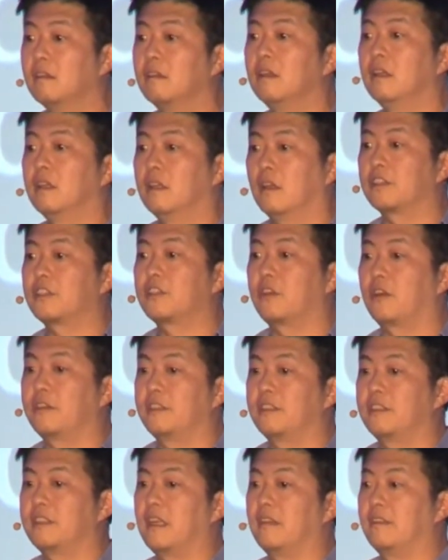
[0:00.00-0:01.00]
Y'all start to
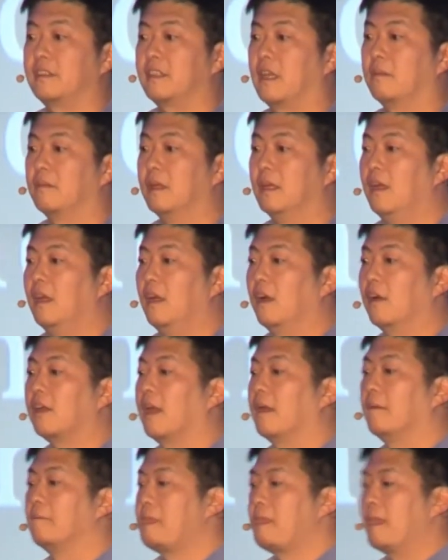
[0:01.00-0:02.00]
sound the same. Okay.
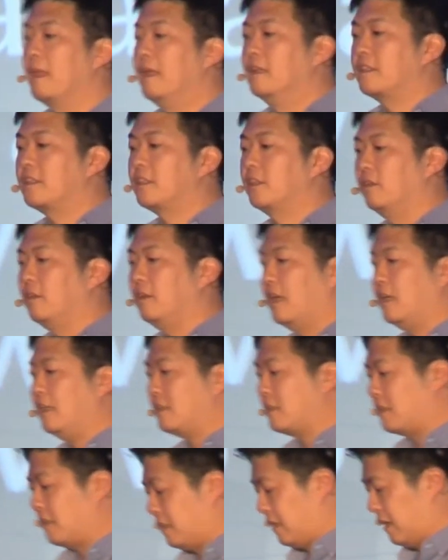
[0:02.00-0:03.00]
So
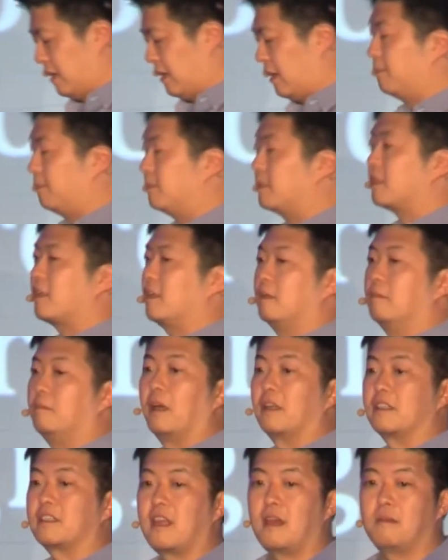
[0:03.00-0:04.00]
here's the thing. I'm just going to
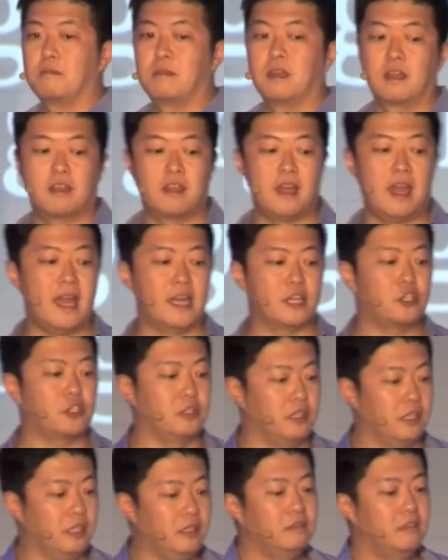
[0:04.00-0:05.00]
bust that myth.
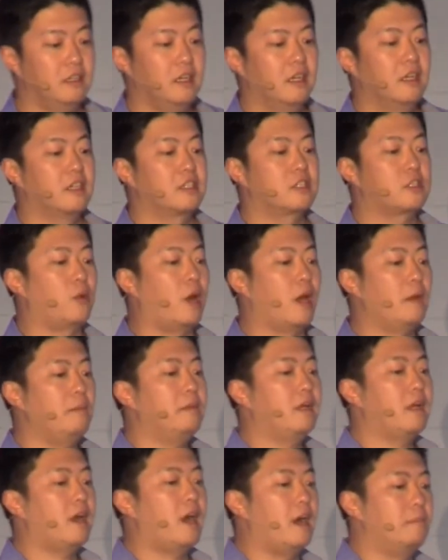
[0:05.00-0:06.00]
Actually, swipe
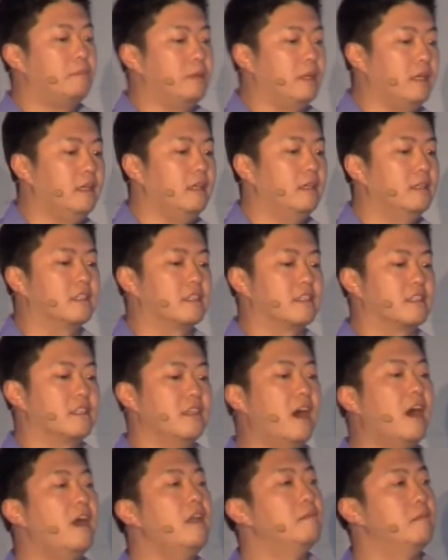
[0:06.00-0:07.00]
copy does
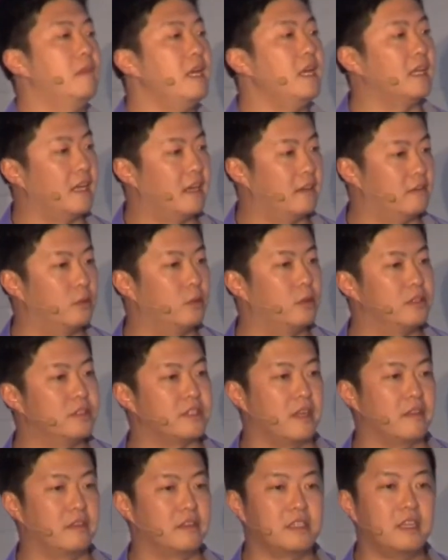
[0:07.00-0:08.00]
not make everyone
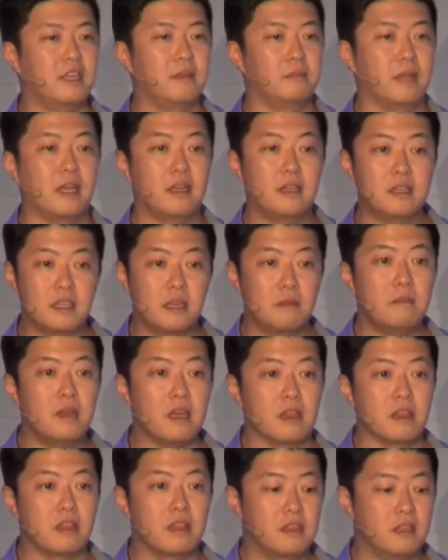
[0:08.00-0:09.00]
sound the same. That is a myth.
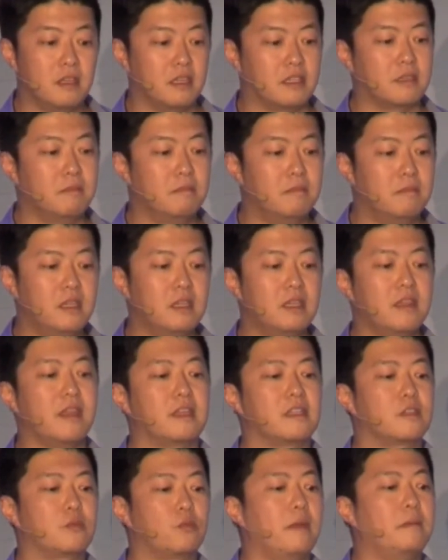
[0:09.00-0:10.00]
It's a myth that
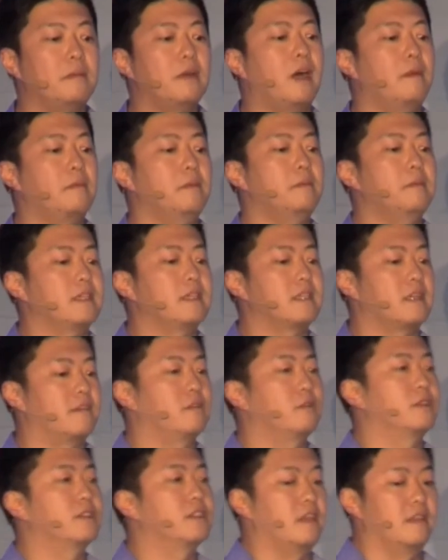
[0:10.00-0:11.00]
swipe copy makes
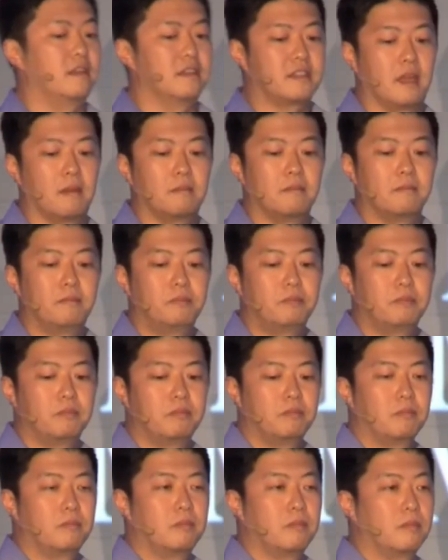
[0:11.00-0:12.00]
everyone sound the same.
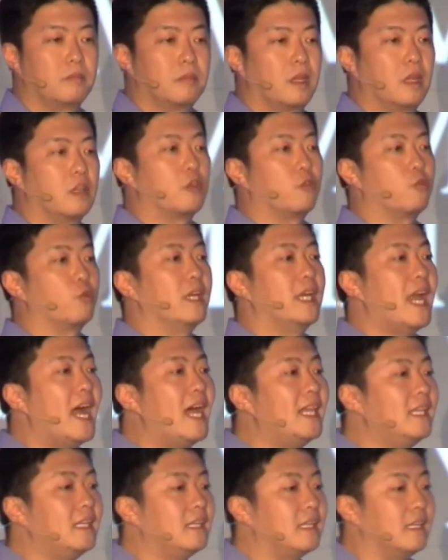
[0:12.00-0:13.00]
The
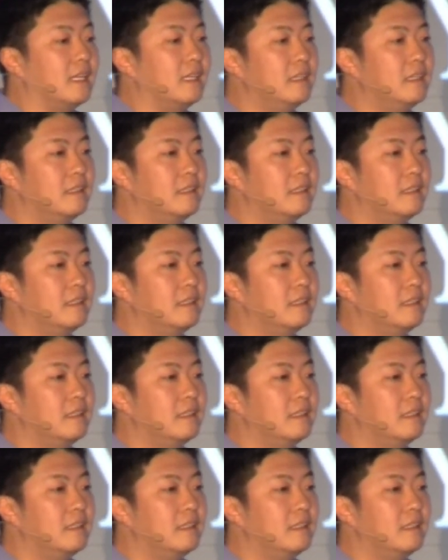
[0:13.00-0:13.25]
reality